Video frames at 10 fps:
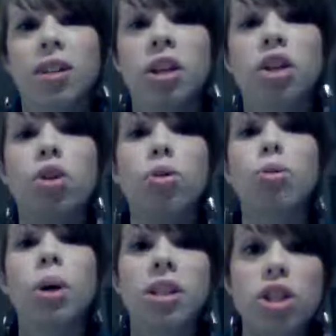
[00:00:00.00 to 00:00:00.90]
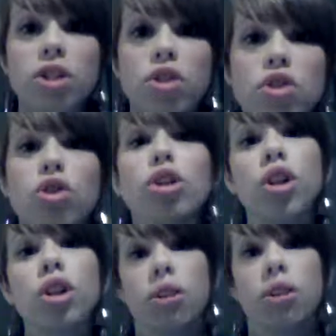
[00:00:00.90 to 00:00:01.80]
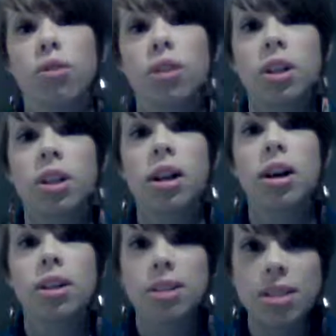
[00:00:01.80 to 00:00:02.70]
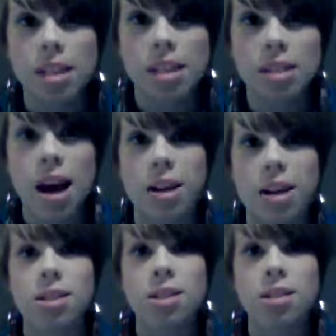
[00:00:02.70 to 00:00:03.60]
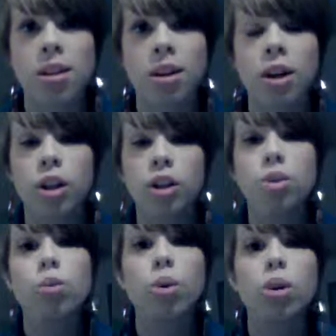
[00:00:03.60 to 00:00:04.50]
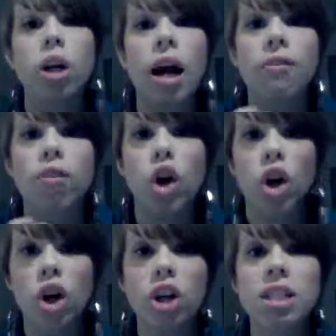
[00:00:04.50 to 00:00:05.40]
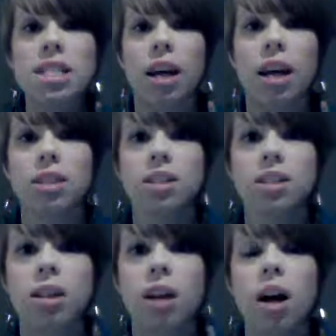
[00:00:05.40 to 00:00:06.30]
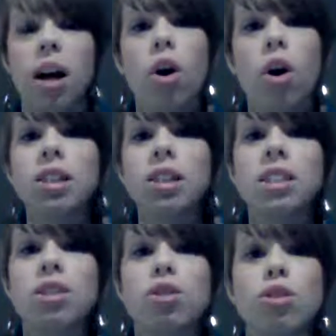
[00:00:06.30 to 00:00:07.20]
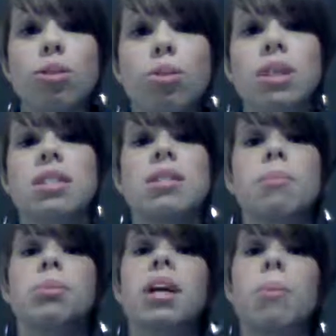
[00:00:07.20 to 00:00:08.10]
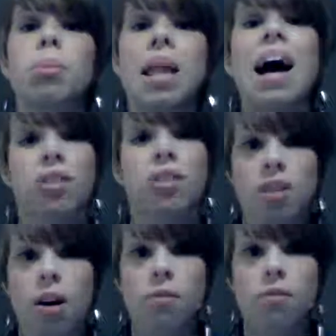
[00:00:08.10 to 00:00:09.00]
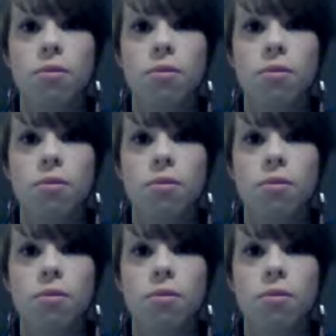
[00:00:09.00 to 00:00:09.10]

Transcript: that you deserve success. You have earned it. And all you need to do is simply apply yourself.